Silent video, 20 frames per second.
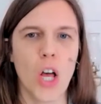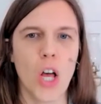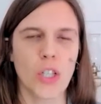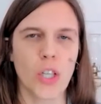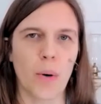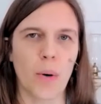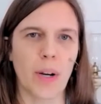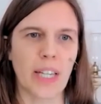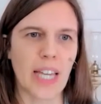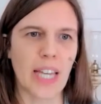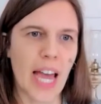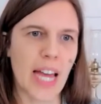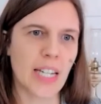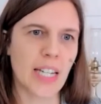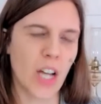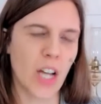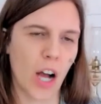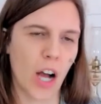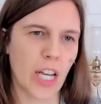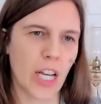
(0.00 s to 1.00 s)
So, again,
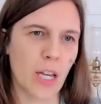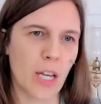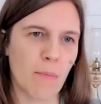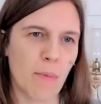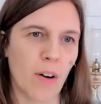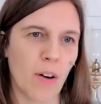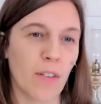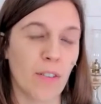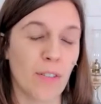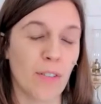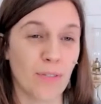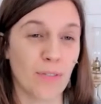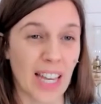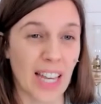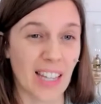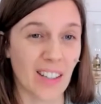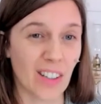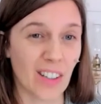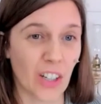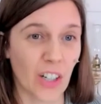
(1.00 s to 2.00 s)
talking about
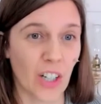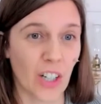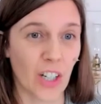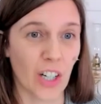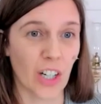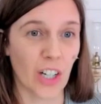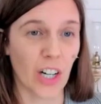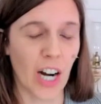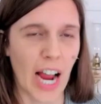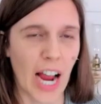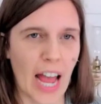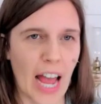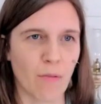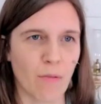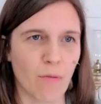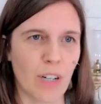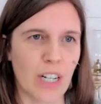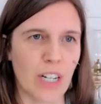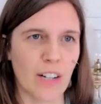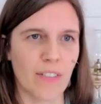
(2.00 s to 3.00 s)
failure and
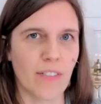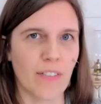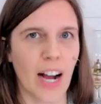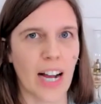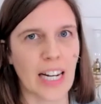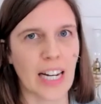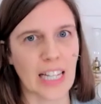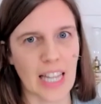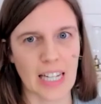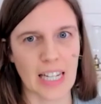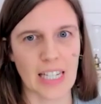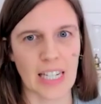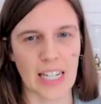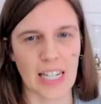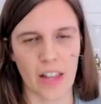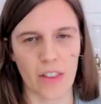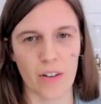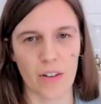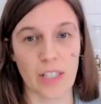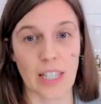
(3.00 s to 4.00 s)
redefining that
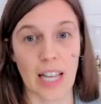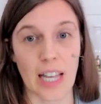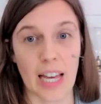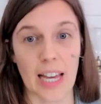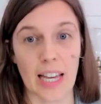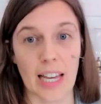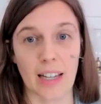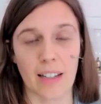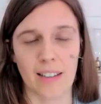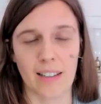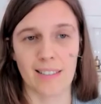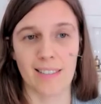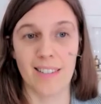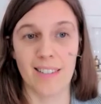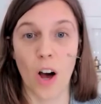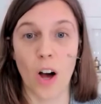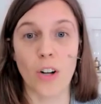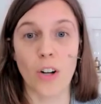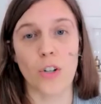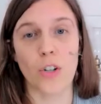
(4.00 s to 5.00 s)
together is like
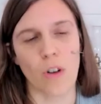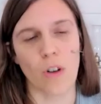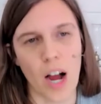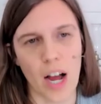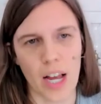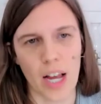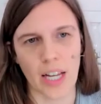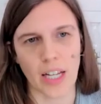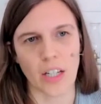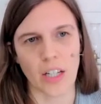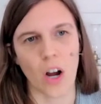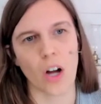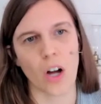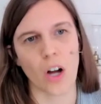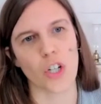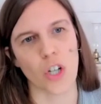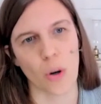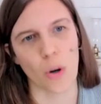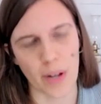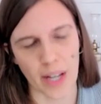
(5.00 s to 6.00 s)
not trying, not
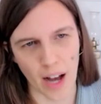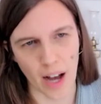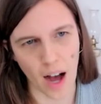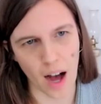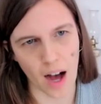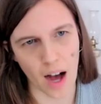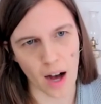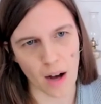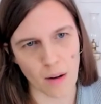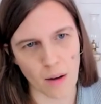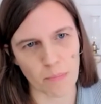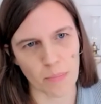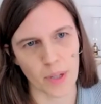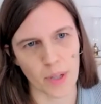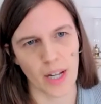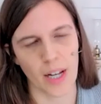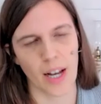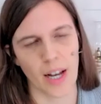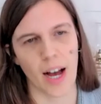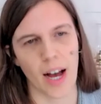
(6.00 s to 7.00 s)
showing up.
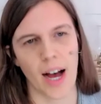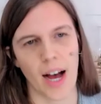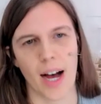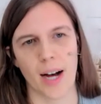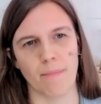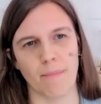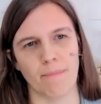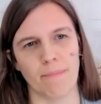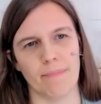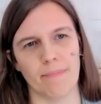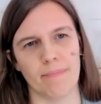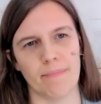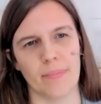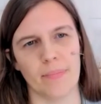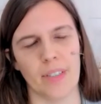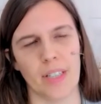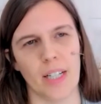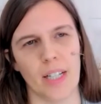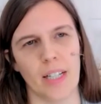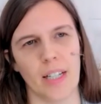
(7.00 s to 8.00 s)
Um,
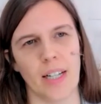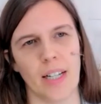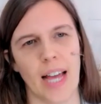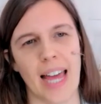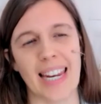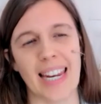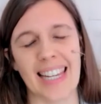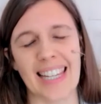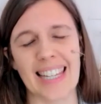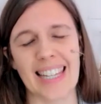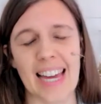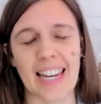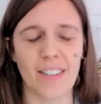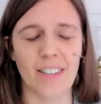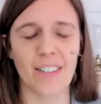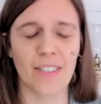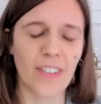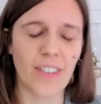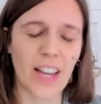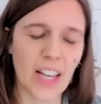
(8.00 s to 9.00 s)
and again,
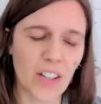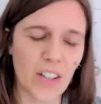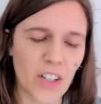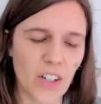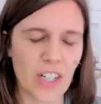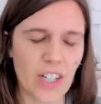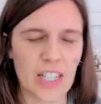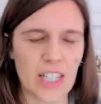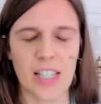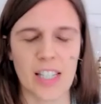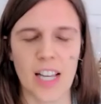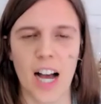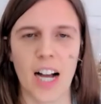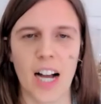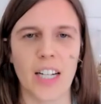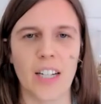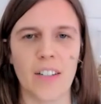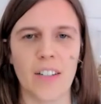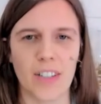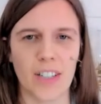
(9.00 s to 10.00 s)
failure is
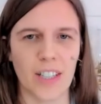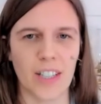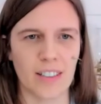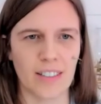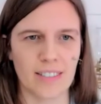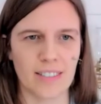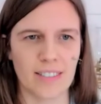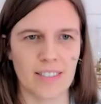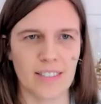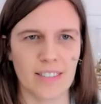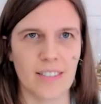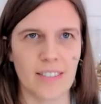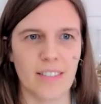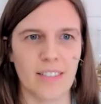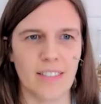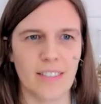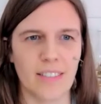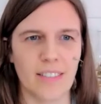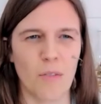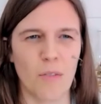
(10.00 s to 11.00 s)
kind of a
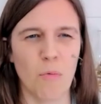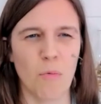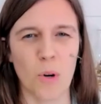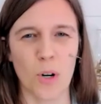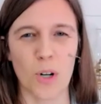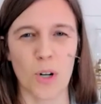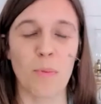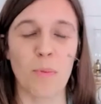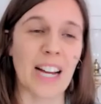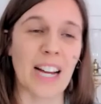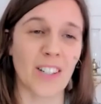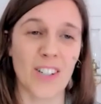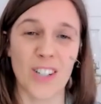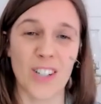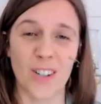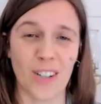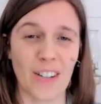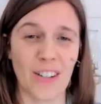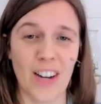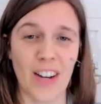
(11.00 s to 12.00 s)
word we actually
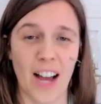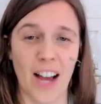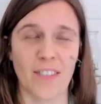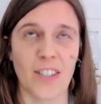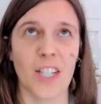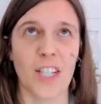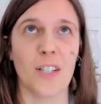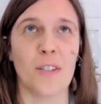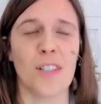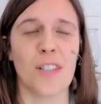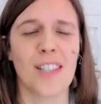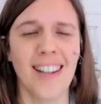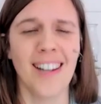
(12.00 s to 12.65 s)
don't even have to use.